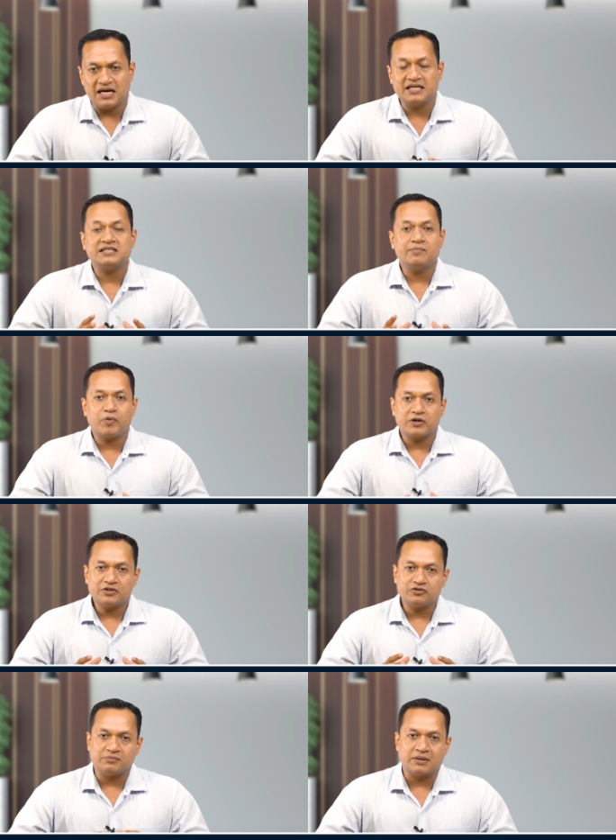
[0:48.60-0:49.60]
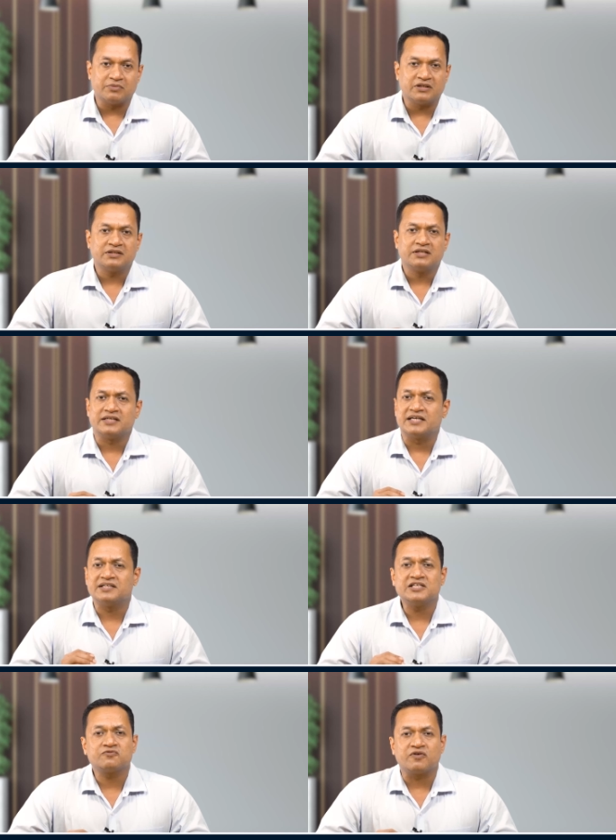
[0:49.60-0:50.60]
It's important to remember that
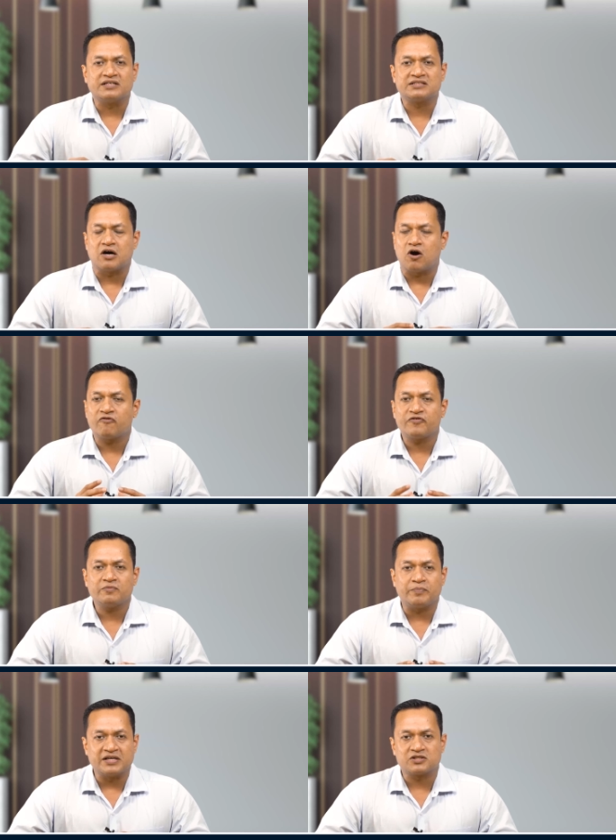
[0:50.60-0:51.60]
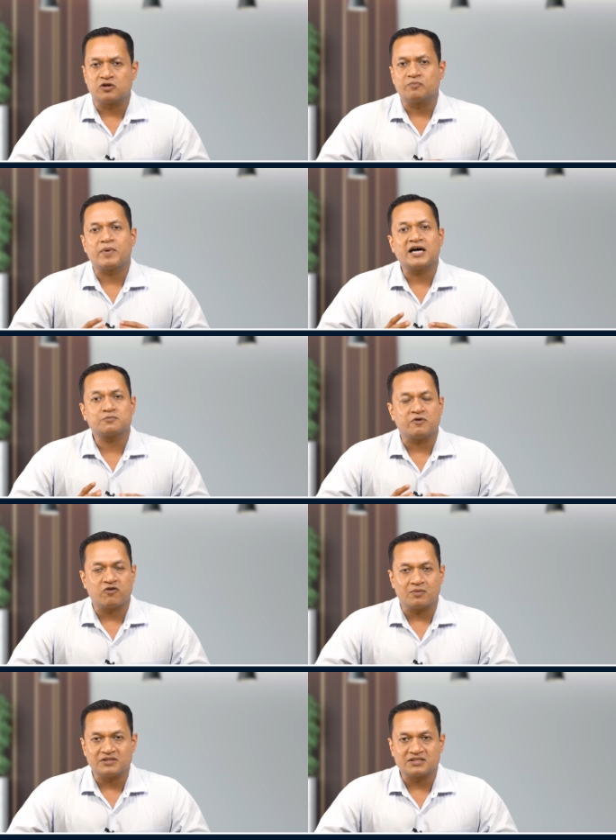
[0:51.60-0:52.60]
these funds are often based on past
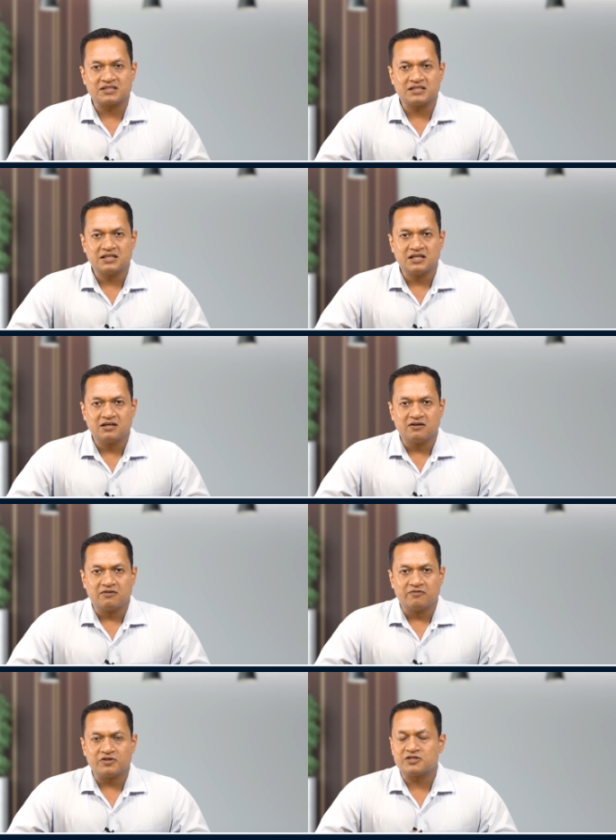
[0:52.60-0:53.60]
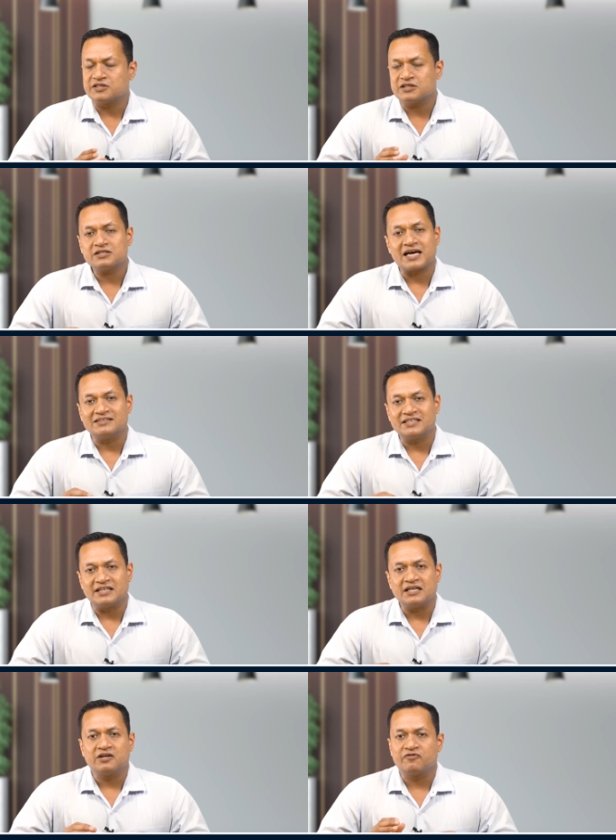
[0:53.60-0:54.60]
performance, which doesn't
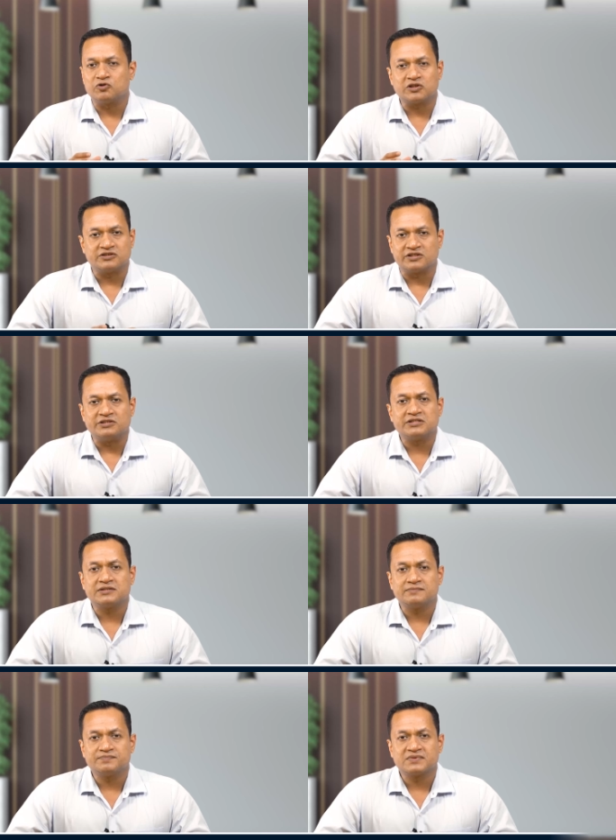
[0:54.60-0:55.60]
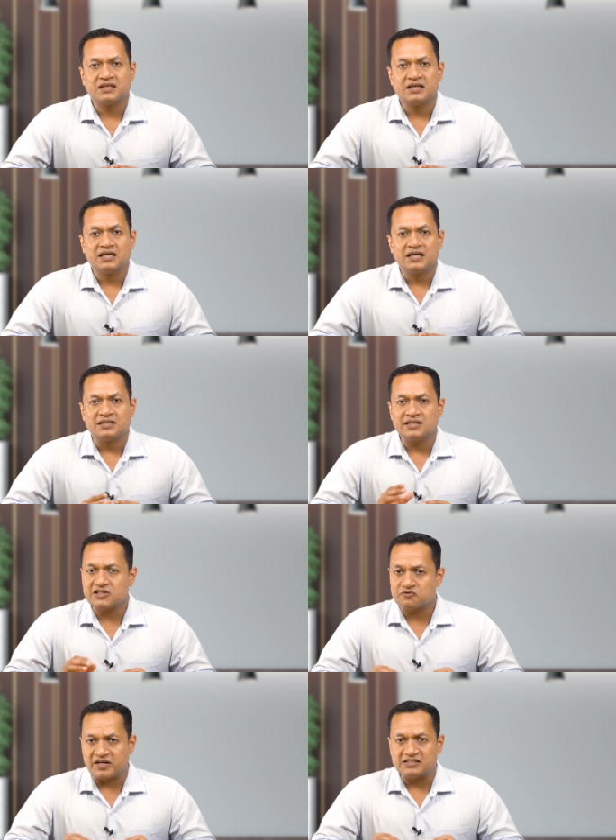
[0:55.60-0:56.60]
guarantee future results. This
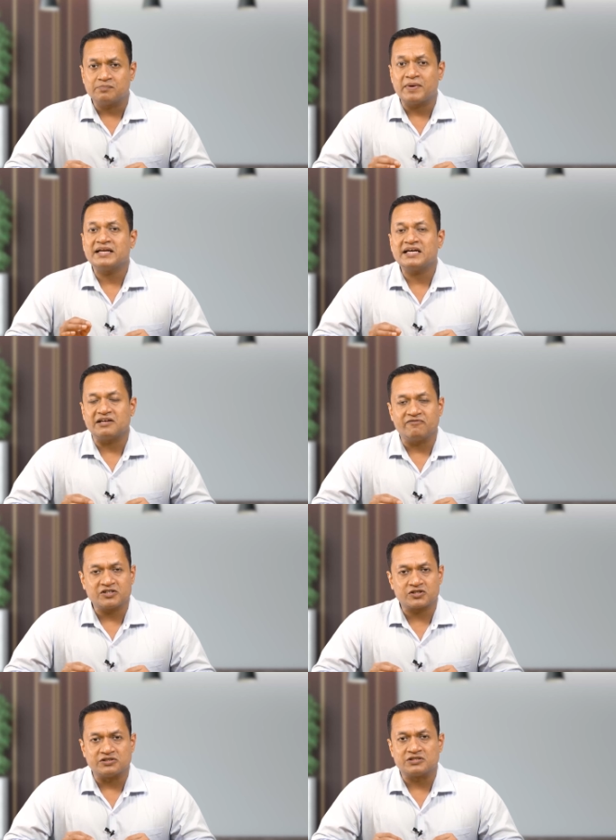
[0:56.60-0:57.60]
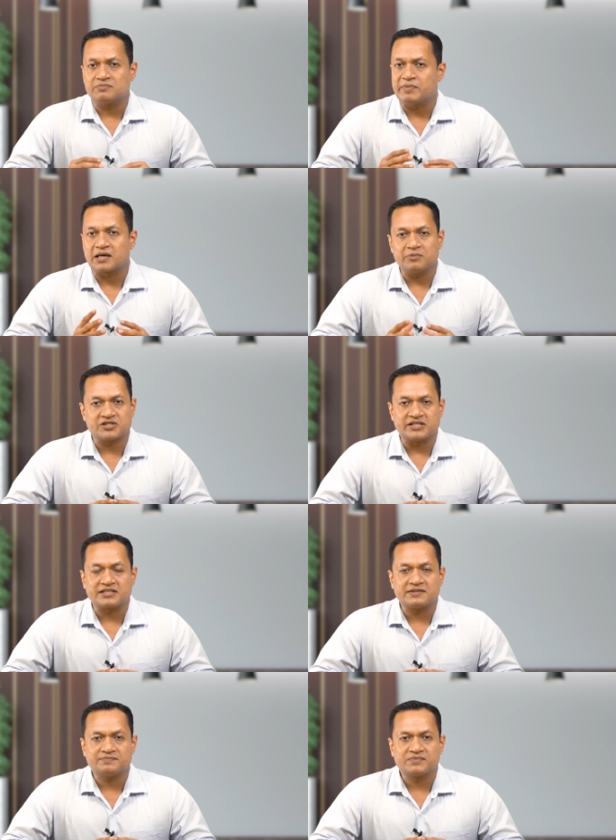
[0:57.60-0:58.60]
is where many investors make a
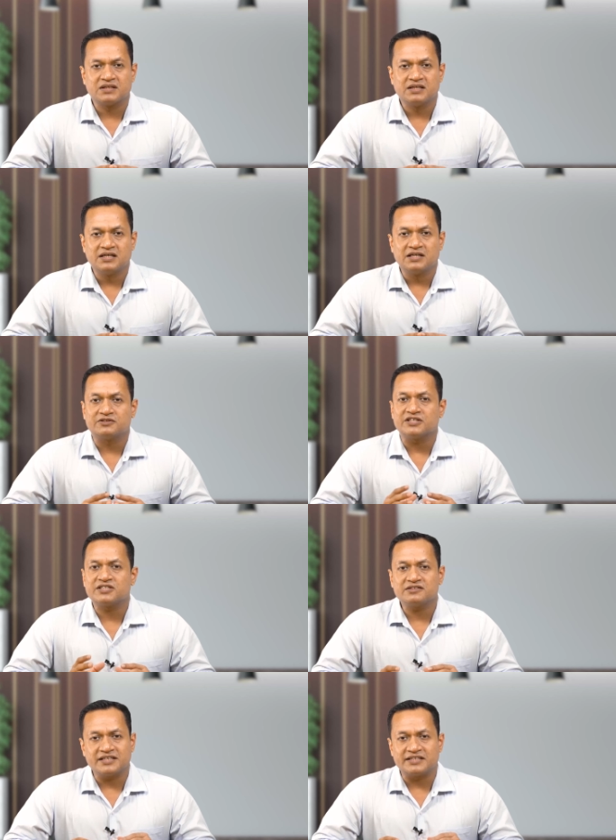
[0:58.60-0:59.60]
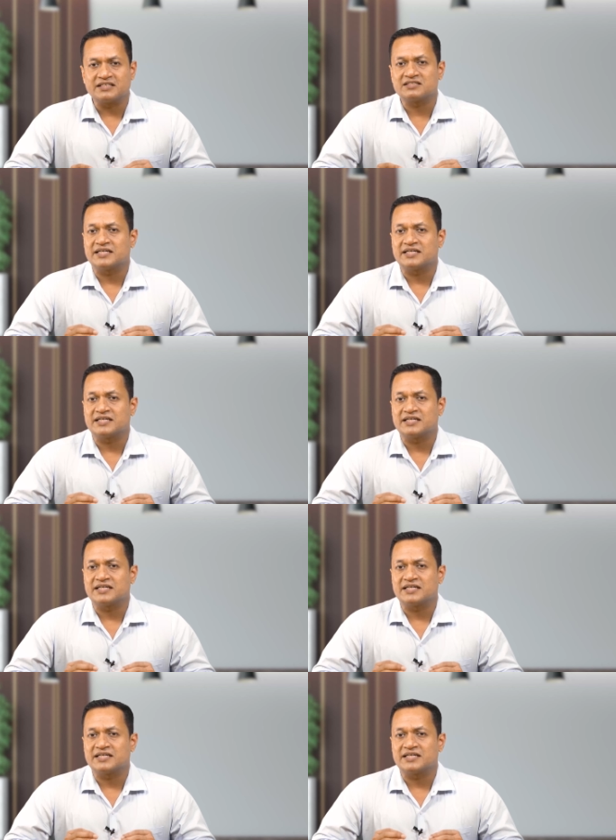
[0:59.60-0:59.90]
mistake, trusting ratings